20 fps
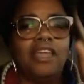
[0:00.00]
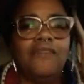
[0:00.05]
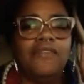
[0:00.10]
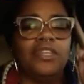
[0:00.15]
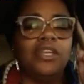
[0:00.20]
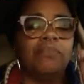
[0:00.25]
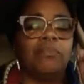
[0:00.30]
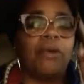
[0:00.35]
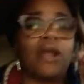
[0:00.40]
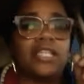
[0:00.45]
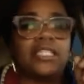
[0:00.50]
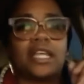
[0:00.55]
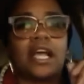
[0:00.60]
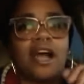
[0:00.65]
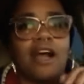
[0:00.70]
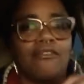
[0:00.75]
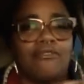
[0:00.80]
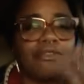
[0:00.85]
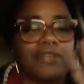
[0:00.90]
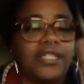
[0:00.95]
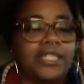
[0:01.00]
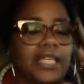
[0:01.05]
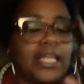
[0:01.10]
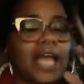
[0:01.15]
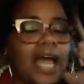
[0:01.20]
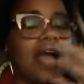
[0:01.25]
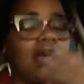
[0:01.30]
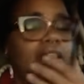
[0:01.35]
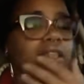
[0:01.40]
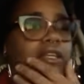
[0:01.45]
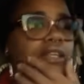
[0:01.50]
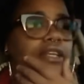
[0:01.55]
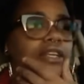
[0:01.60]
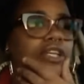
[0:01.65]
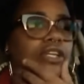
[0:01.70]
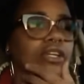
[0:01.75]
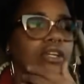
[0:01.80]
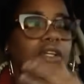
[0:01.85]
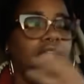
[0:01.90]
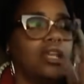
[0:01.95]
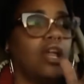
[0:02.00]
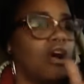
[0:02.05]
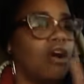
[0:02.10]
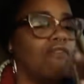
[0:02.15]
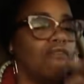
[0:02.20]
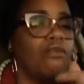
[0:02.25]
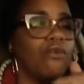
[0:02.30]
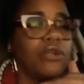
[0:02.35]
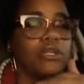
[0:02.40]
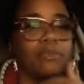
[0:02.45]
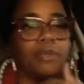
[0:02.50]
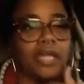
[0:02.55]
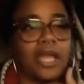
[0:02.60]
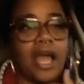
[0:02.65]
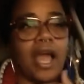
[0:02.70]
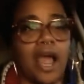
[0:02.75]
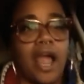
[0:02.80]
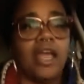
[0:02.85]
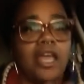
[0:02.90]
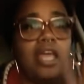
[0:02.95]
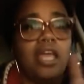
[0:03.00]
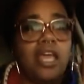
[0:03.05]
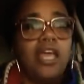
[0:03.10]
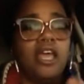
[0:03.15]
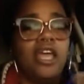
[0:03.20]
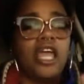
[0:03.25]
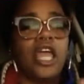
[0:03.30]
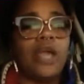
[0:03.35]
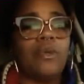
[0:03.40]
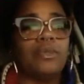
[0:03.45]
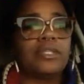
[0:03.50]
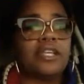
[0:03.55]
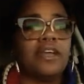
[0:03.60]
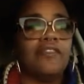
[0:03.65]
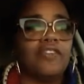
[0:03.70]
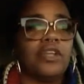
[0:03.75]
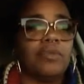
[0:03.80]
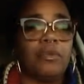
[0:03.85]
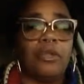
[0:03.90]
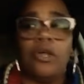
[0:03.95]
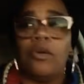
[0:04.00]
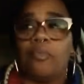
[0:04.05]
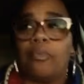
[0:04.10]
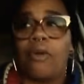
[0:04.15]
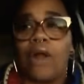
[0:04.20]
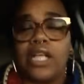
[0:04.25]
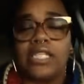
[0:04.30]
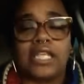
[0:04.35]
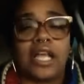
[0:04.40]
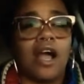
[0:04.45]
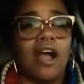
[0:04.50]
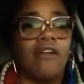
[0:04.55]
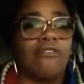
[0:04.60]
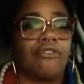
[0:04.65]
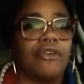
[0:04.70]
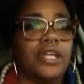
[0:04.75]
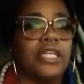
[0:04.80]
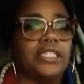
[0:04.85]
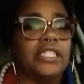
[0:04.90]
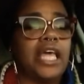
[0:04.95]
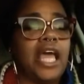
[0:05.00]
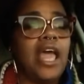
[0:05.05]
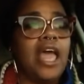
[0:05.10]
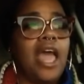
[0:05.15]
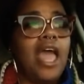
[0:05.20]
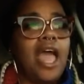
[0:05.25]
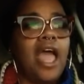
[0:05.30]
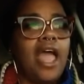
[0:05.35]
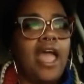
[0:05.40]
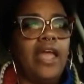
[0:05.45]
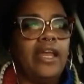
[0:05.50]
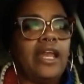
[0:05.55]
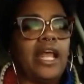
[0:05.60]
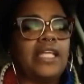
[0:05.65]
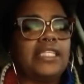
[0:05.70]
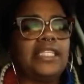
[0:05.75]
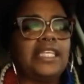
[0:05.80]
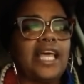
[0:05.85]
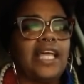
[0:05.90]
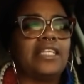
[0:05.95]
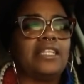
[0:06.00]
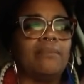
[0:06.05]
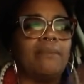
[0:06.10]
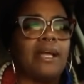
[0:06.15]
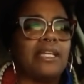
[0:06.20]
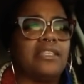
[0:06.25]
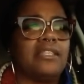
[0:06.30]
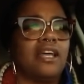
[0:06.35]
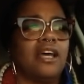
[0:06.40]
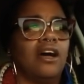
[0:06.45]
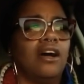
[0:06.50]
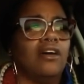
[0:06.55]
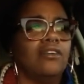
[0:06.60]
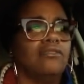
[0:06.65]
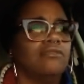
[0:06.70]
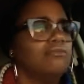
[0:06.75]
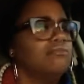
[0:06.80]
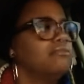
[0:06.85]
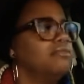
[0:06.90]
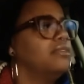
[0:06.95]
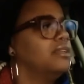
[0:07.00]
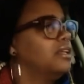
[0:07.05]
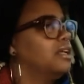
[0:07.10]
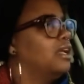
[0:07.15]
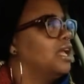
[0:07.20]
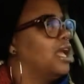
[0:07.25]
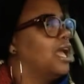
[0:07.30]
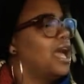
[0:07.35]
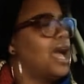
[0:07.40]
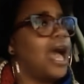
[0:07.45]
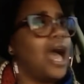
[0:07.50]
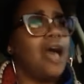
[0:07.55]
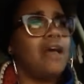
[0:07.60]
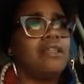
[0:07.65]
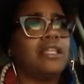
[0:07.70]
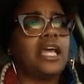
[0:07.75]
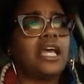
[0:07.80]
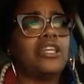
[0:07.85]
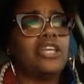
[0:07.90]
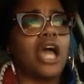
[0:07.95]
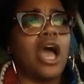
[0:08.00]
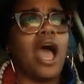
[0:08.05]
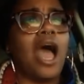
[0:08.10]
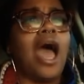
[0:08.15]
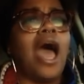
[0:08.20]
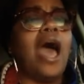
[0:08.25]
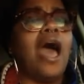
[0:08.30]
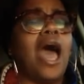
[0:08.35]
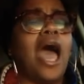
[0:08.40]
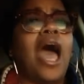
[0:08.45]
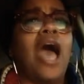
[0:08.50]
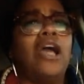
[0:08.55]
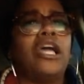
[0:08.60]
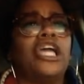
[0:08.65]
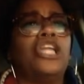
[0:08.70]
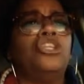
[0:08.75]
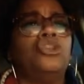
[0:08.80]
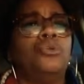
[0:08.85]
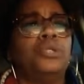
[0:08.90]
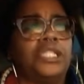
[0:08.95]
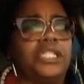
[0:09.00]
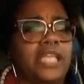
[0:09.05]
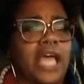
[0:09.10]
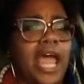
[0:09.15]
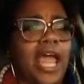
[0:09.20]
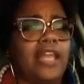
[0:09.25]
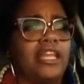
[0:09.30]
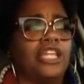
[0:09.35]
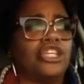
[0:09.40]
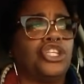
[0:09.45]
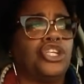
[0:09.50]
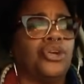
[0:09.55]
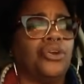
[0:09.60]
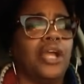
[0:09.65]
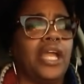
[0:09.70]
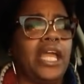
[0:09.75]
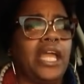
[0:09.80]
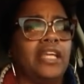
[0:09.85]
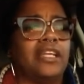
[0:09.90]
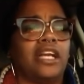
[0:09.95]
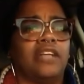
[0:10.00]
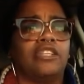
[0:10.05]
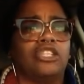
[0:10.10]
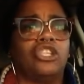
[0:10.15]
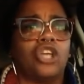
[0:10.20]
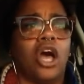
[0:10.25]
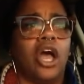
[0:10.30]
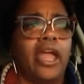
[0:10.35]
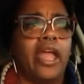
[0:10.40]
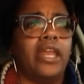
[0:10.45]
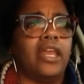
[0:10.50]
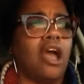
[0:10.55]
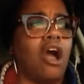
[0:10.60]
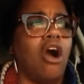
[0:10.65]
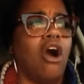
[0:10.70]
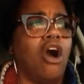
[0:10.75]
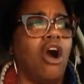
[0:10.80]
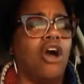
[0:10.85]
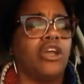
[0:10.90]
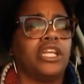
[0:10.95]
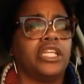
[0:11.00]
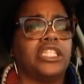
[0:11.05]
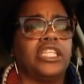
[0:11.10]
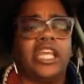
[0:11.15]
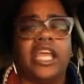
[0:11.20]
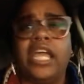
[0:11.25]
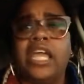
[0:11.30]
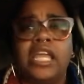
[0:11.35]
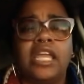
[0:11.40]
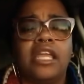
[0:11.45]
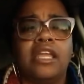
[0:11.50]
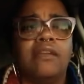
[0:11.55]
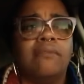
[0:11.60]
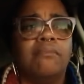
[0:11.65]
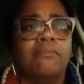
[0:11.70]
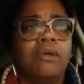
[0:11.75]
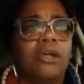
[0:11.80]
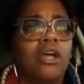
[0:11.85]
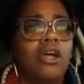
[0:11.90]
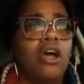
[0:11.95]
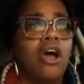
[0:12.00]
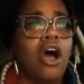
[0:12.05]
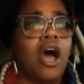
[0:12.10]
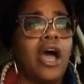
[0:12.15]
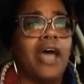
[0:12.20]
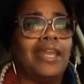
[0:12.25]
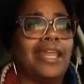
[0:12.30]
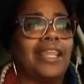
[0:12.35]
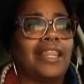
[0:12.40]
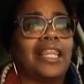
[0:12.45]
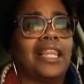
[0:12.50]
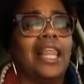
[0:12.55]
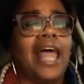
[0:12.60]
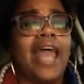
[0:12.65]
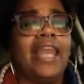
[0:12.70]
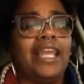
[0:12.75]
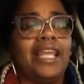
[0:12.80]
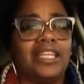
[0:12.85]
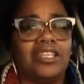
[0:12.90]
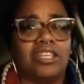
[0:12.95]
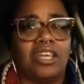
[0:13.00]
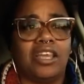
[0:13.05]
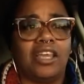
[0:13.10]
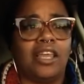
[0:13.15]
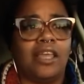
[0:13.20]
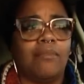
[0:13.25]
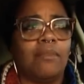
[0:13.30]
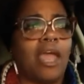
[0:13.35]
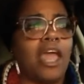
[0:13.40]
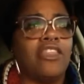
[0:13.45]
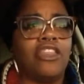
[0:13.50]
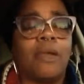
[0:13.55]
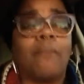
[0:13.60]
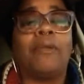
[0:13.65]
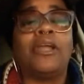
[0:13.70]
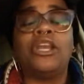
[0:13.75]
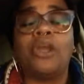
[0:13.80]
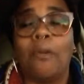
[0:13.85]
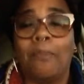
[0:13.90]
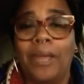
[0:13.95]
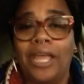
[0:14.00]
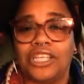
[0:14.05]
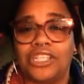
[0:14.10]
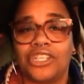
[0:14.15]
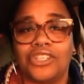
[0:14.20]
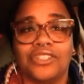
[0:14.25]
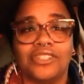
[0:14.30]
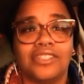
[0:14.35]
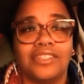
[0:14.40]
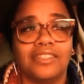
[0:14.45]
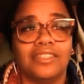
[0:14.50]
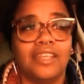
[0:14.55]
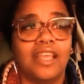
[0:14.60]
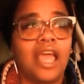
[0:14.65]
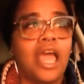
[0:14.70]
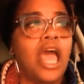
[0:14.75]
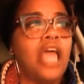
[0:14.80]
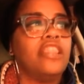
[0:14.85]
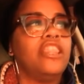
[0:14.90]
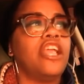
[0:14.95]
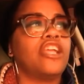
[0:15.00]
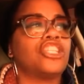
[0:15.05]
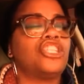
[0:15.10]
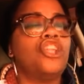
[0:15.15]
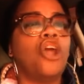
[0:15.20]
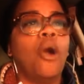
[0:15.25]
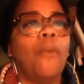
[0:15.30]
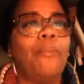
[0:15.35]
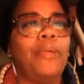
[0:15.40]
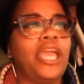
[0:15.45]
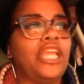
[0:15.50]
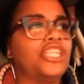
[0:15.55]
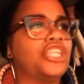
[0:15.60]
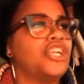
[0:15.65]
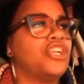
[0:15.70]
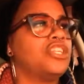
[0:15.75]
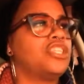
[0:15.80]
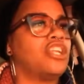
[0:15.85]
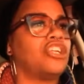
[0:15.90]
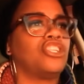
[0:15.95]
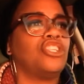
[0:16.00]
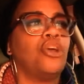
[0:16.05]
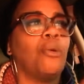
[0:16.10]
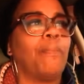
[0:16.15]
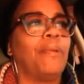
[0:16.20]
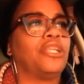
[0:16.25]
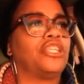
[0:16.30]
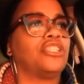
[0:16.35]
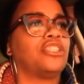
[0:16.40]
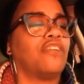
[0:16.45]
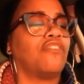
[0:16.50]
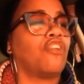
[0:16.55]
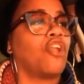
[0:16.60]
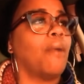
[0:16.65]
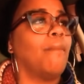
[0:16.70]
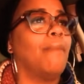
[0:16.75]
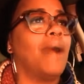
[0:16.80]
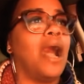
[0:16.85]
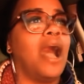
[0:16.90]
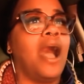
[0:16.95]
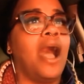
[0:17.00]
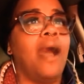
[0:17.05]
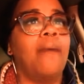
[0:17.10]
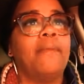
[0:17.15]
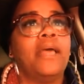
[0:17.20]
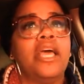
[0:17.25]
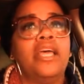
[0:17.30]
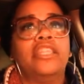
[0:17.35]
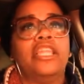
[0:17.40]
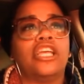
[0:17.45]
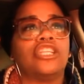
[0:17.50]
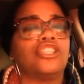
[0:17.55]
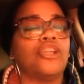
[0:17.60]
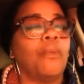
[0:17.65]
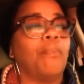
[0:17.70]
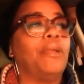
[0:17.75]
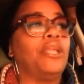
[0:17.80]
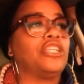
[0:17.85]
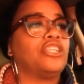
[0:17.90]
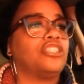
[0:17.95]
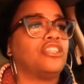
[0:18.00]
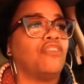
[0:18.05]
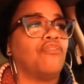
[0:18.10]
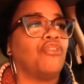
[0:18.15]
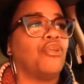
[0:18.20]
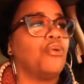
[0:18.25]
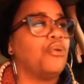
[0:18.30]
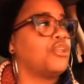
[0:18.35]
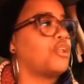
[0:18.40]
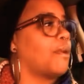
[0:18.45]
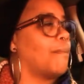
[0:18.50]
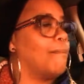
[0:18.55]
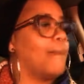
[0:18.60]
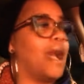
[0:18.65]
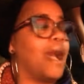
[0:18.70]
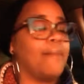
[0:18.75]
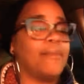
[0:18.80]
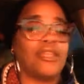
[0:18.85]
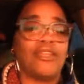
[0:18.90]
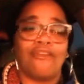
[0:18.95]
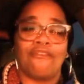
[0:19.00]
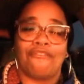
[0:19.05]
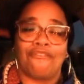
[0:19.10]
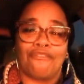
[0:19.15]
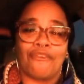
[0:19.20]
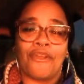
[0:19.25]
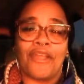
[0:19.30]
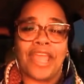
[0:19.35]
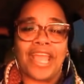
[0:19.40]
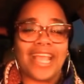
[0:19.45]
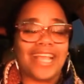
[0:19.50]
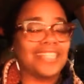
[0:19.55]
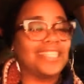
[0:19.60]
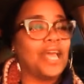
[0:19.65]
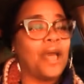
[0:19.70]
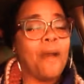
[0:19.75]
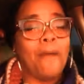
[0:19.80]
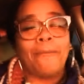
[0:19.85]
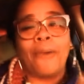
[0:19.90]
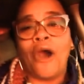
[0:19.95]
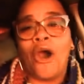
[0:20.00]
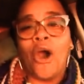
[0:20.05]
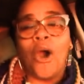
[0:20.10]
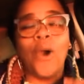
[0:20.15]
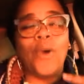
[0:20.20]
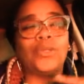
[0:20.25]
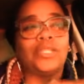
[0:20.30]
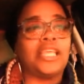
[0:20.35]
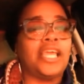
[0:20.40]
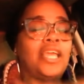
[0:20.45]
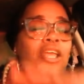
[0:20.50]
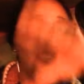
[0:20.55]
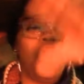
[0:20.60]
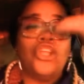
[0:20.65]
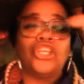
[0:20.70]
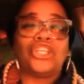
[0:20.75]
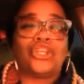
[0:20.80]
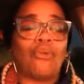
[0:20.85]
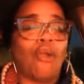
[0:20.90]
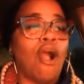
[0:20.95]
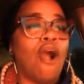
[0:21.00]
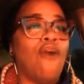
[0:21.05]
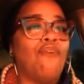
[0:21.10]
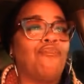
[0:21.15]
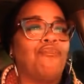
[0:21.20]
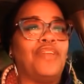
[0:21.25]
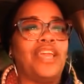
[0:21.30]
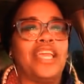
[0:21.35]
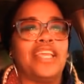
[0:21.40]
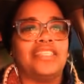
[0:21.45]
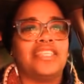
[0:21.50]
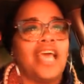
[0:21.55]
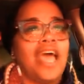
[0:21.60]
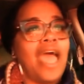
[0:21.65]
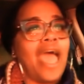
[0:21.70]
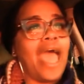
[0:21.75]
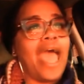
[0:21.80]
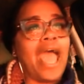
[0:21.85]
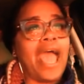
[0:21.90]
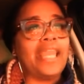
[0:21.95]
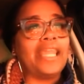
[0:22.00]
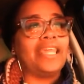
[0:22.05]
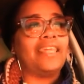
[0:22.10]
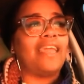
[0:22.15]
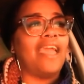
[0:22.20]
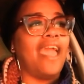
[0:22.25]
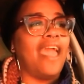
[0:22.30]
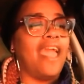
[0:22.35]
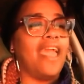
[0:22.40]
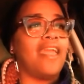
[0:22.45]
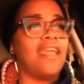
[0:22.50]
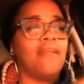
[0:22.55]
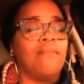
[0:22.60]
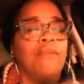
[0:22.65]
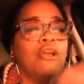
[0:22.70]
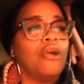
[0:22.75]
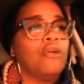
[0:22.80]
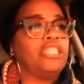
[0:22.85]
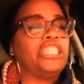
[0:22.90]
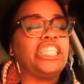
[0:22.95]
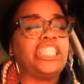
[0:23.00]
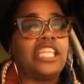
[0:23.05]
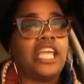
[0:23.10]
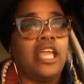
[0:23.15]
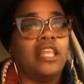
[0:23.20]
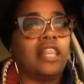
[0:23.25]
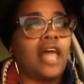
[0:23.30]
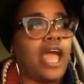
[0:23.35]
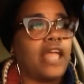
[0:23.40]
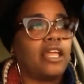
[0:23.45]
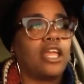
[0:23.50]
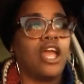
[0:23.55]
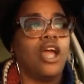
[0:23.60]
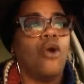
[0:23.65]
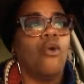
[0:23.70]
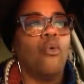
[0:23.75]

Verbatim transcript: giving the press conference, the guy, the little law enforcement guy, he was giving the little press conference, and I said to myself, how can how, how, can you say that you're in a in, on a team, an athletic team, and there be no pictures? There's no pictures. There's no pictures of your mom. There's no pictures of you and your mom and your friends posing, trophies at a game, like